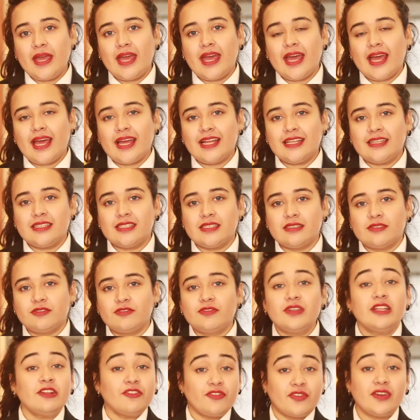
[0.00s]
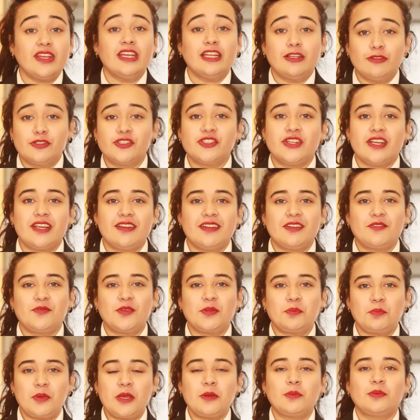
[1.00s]
and feel free to share it
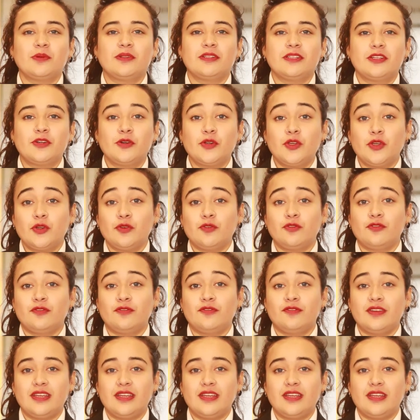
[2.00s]
with people who you